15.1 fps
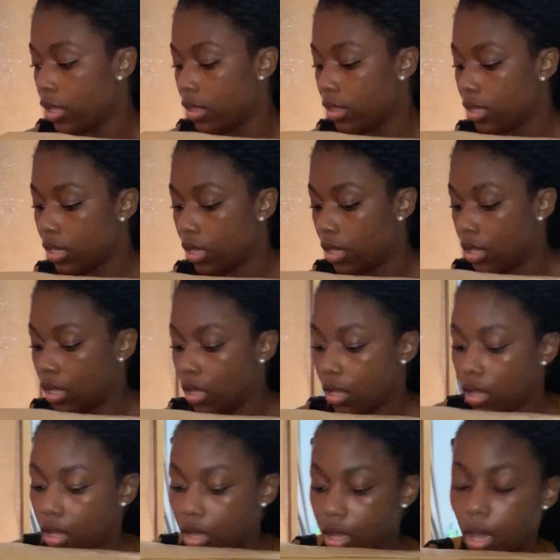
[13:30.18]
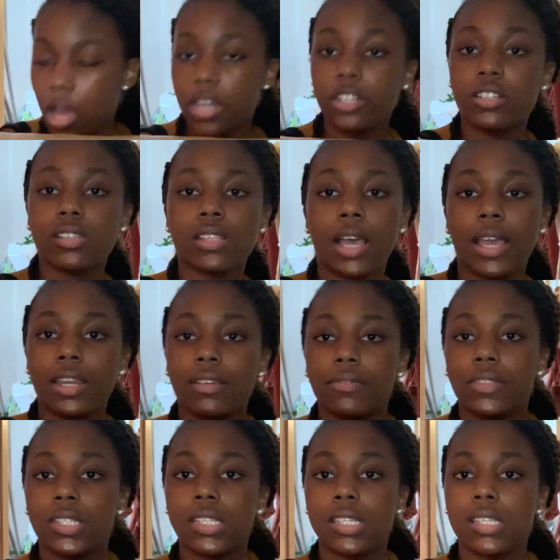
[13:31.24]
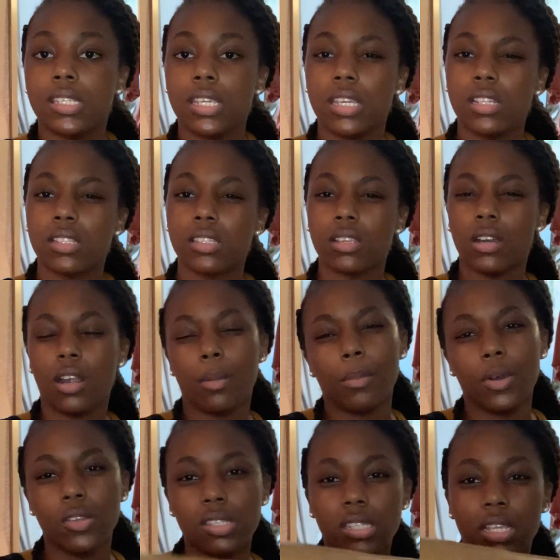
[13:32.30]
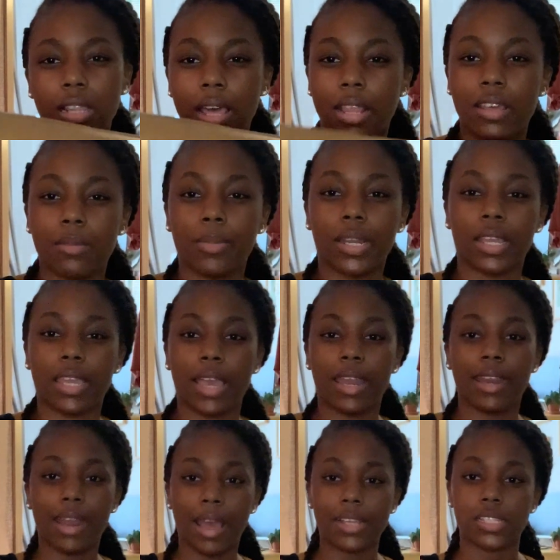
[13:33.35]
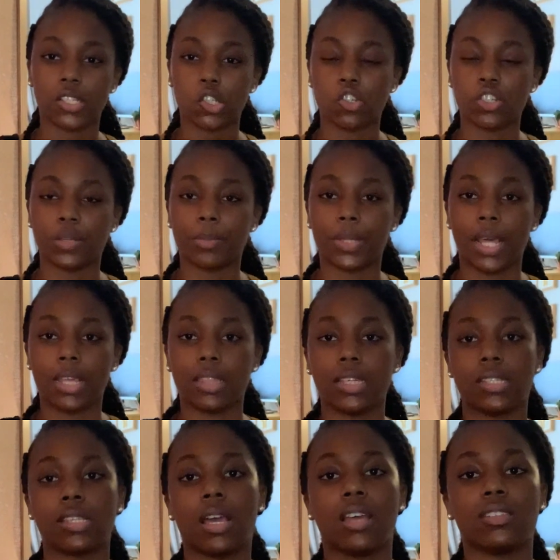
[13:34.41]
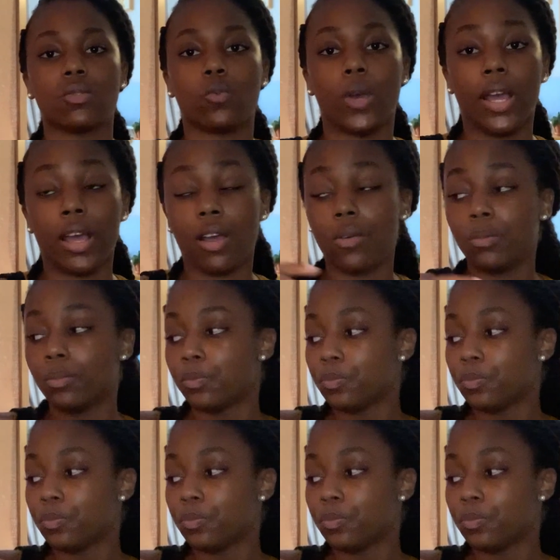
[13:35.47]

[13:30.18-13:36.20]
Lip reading: The underside of the seats are mostly leather, but again, it has a strip like this as well.